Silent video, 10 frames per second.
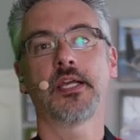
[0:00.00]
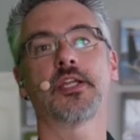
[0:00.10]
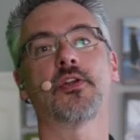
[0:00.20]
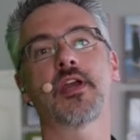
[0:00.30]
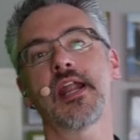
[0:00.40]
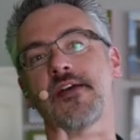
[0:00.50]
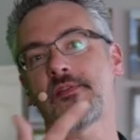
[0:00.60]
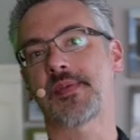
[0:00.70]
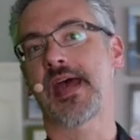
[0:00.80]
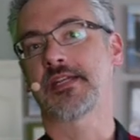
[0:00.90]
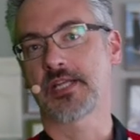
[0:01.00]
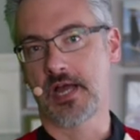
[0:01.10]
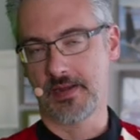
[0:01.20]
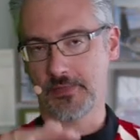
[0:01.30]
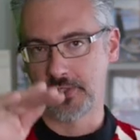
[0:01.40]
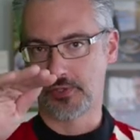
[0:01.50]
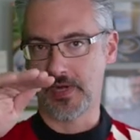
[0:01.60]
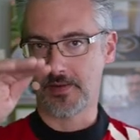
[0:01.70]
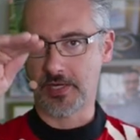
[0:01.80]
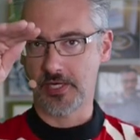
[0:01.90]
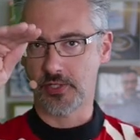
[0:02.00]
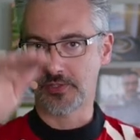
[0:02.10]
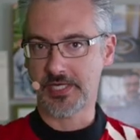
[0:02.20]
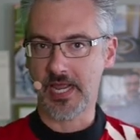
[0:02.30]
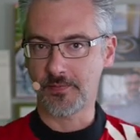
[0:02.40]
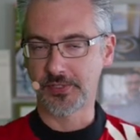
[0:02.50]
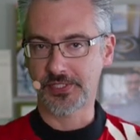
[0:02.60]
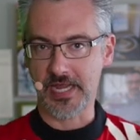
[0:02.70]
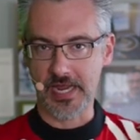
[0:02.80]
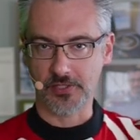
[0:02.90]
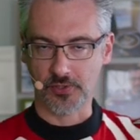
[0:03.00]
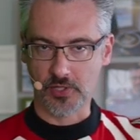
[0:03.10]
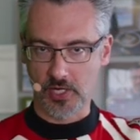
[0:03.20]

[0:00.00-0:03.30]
you're going to have a bad time because you end up going to do table scans or